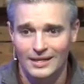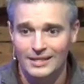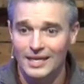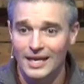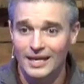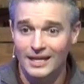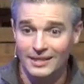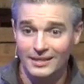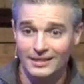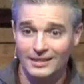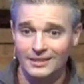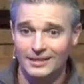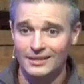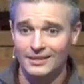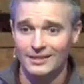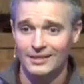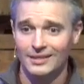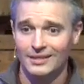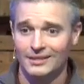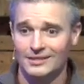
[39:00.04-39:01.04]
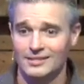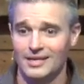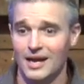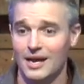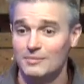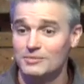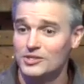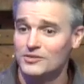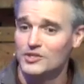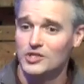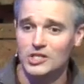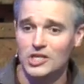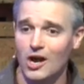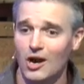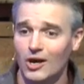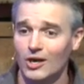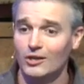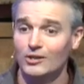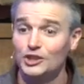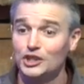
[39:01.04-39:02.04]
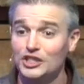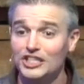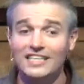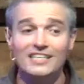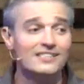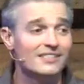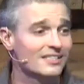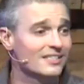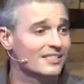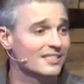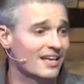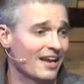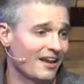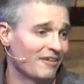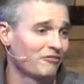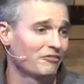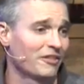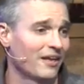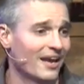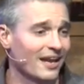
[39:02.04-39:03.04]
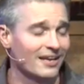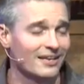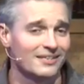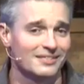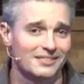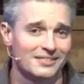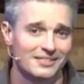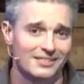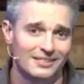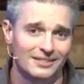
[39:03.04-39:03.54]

And yet, in times of sorrow, Jesus gave thanks.